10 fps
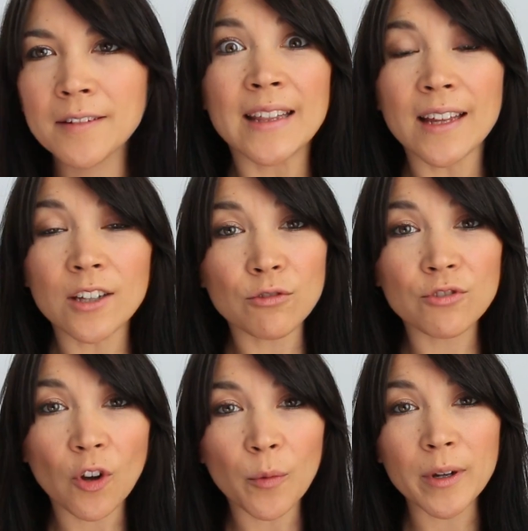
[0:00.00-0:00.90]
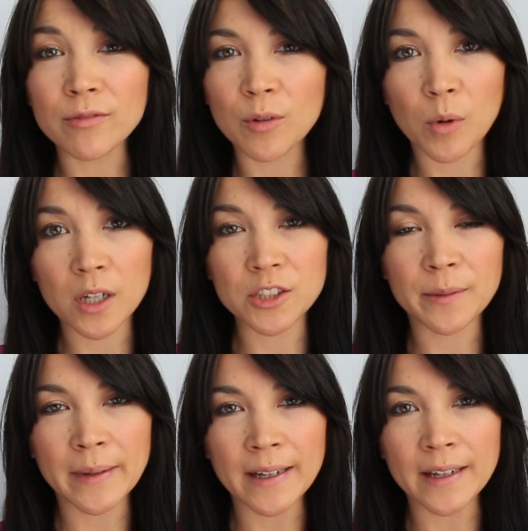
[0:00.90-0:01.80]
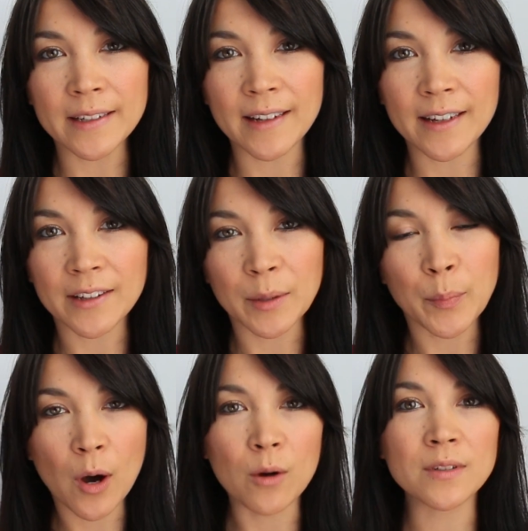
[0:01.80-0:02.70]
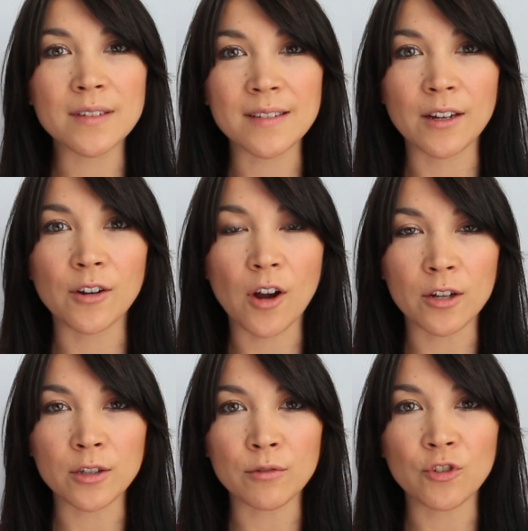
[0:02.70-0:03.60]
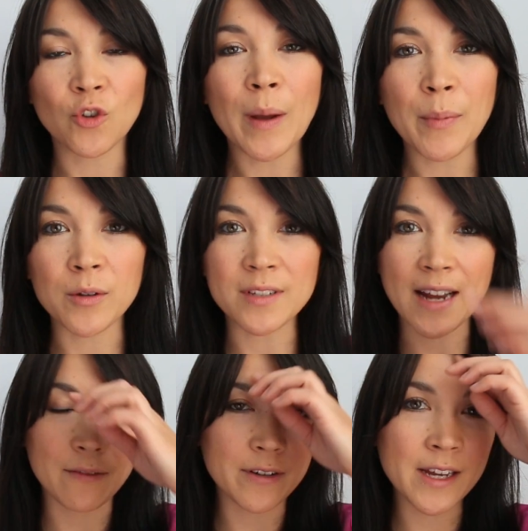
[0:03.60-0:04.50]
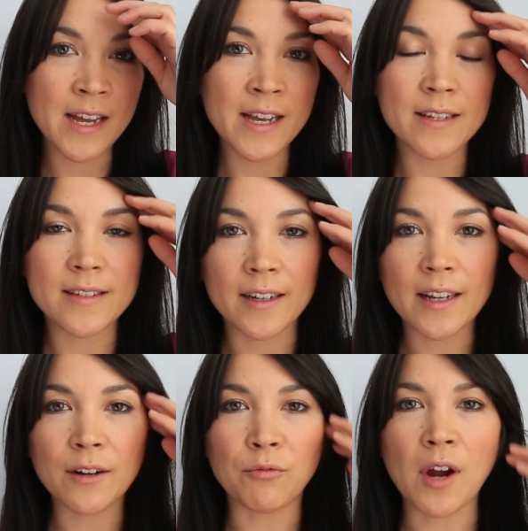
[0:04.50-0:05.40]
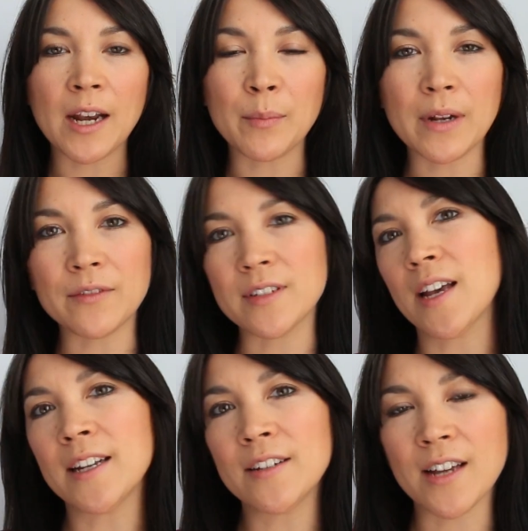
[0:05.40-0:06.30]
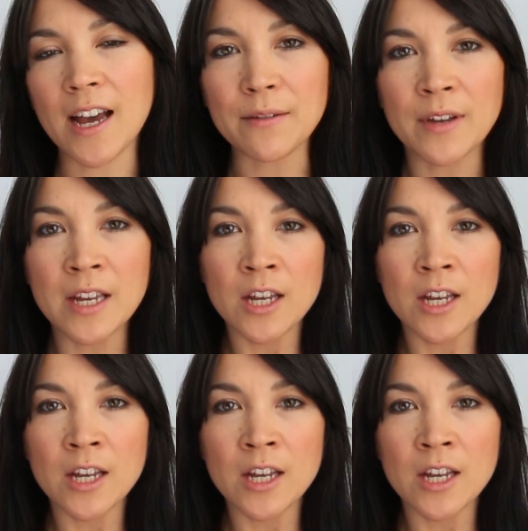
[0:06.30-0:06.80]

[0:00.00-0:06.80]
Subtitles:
Thank you so much for watching my daily posts here on YouTube. I post every Sunday to Friday, but I've decided to kind of